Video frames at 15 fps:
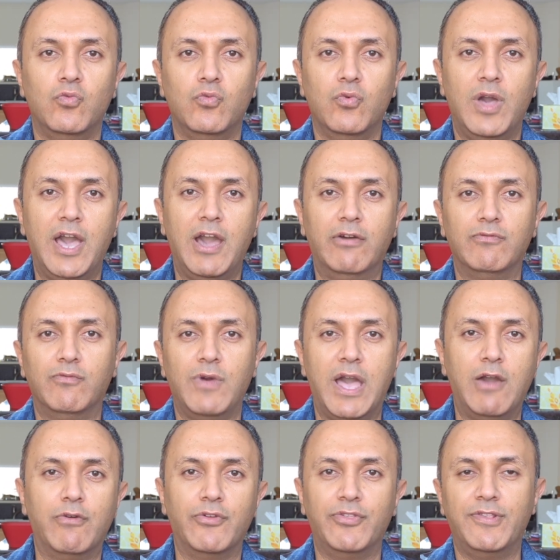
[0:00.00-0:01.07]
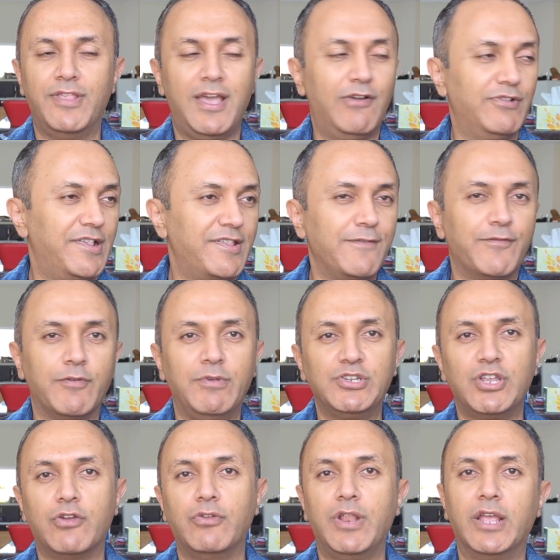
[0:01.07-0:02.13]
How is this
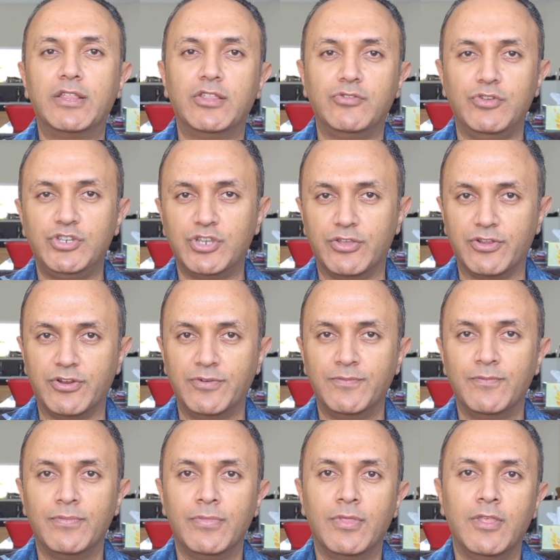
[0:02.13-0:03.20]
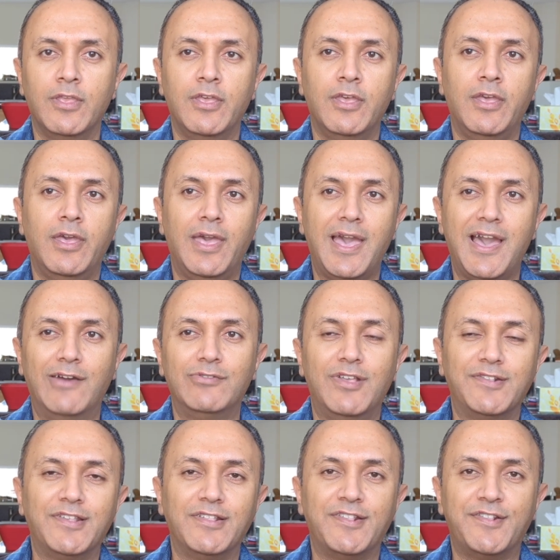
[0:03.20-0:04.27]
information connected to each other? How
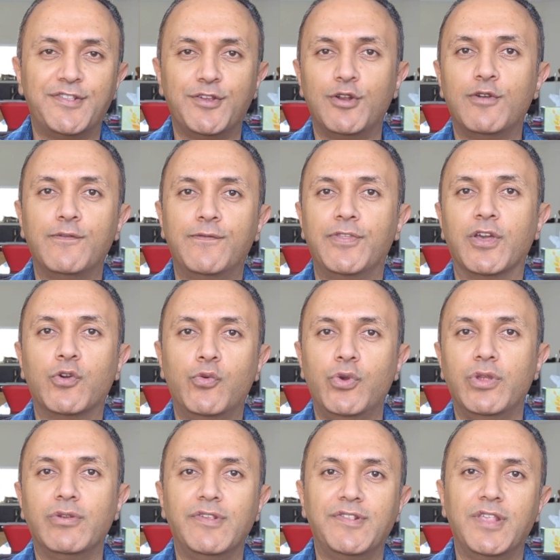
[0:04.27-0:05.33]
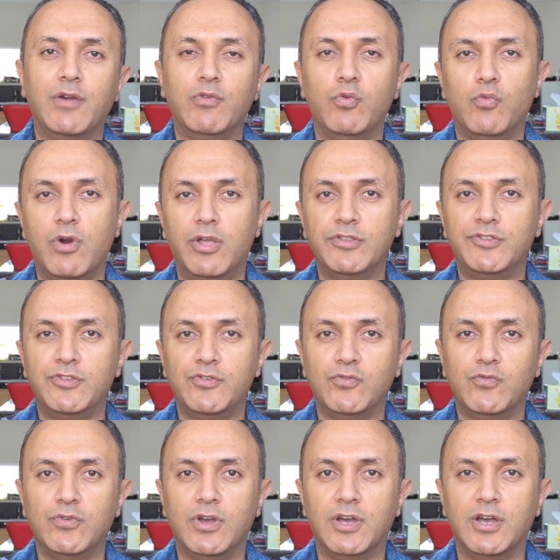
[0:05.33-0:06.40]
does it serve the queries that we want
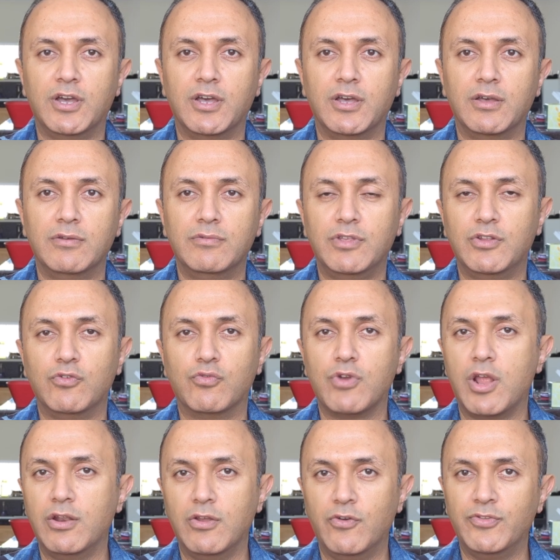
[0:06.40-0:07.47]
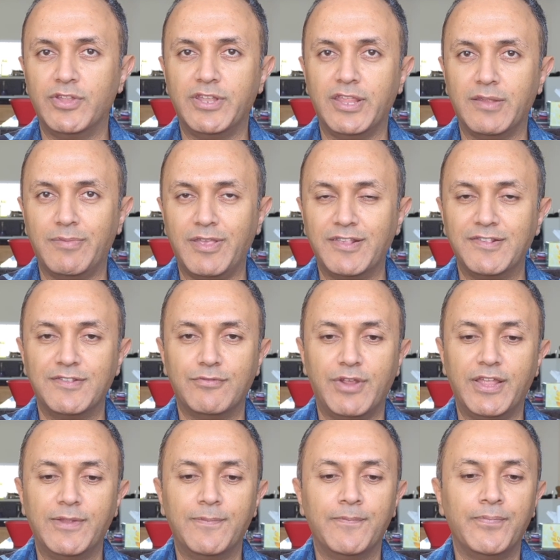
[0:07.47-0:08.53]
to run on the database,
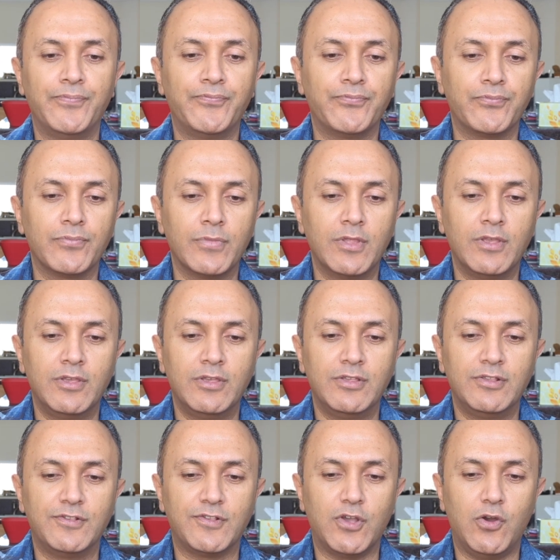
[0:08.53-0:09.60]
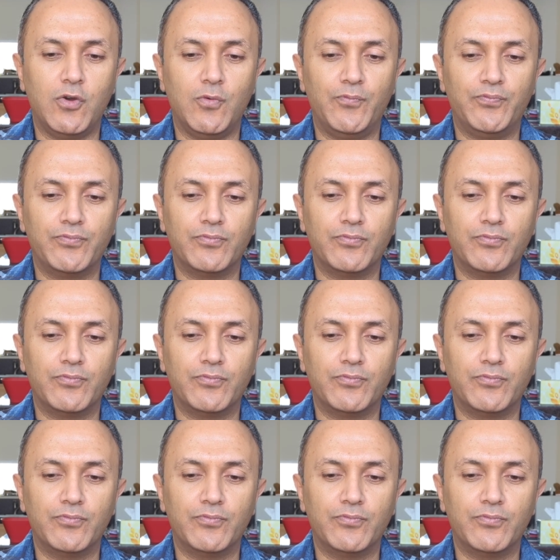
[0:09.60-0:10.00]
right? So